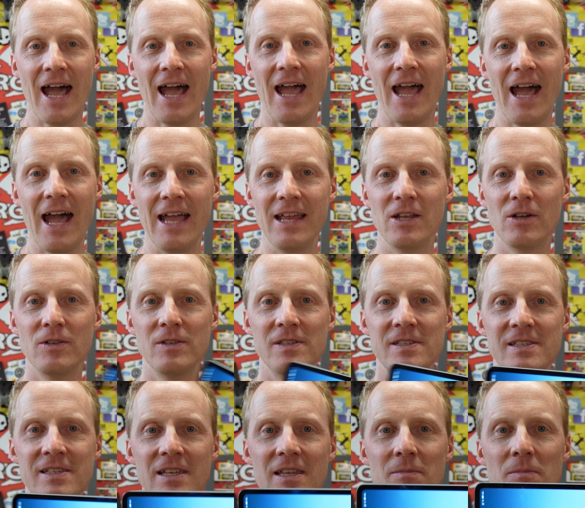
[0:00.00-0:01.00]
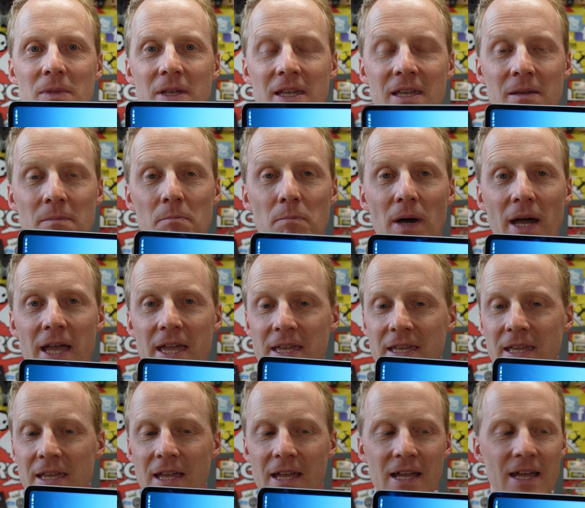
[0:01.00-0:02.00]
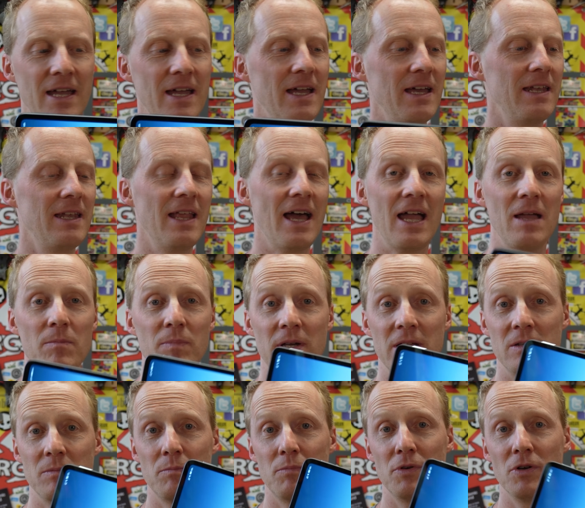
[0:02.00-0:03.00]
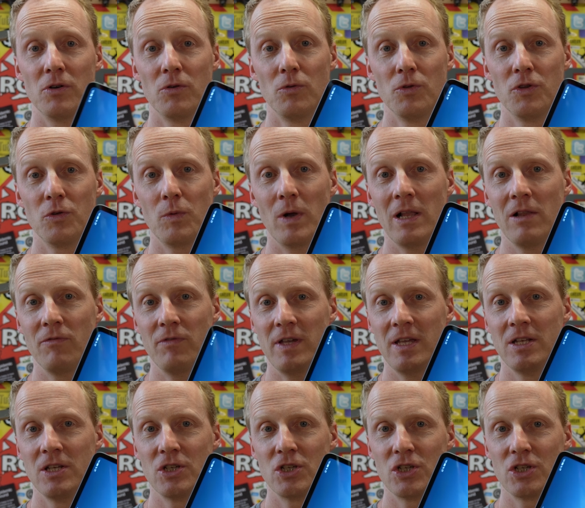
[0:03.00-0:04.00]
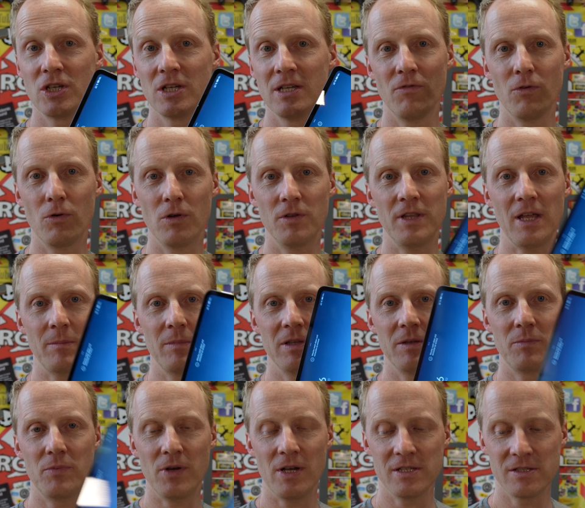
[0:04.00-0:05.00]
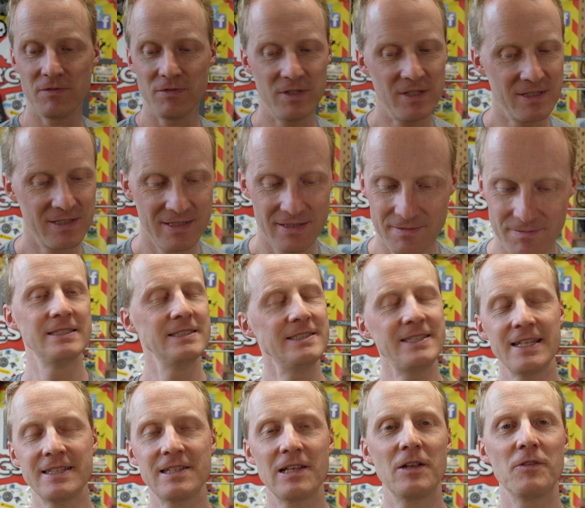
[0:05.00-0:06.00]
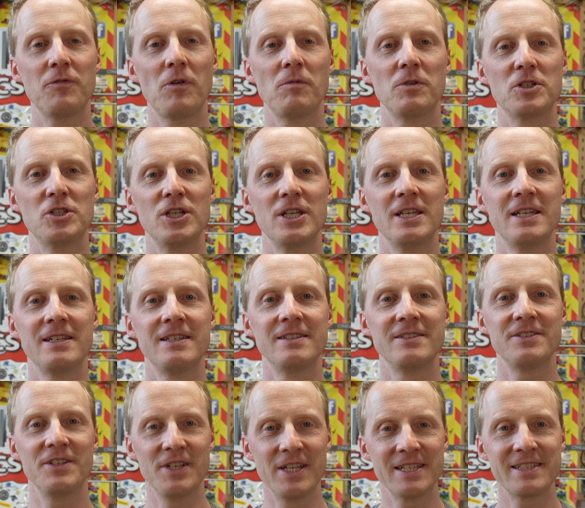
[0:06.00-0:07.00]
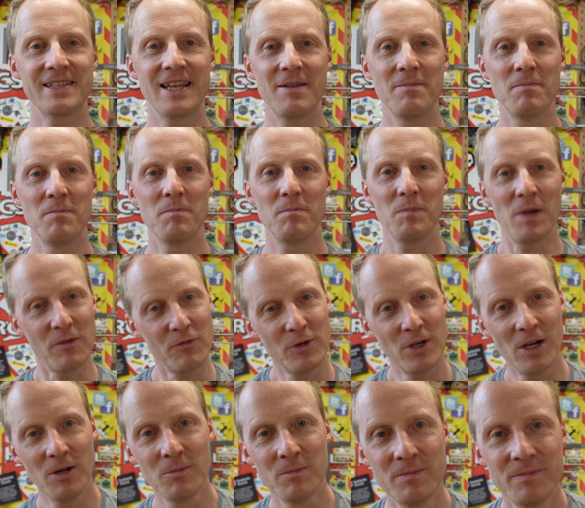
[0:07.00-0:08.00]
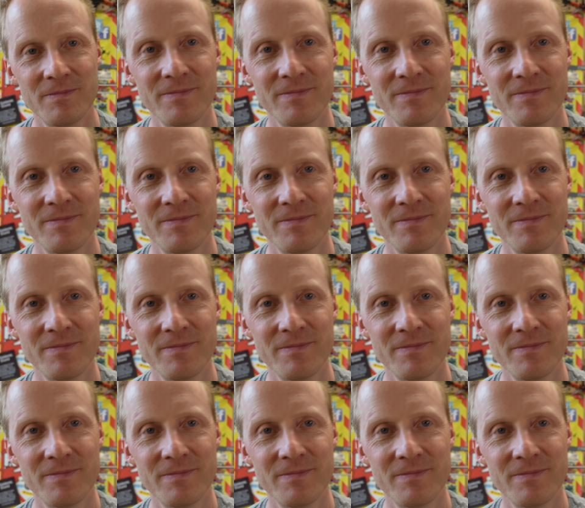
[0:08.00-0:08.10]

I don't see me buying an iPad Pro 12-inch for double the price of this. Thanks a lot for watching. See you next time. Bye for now.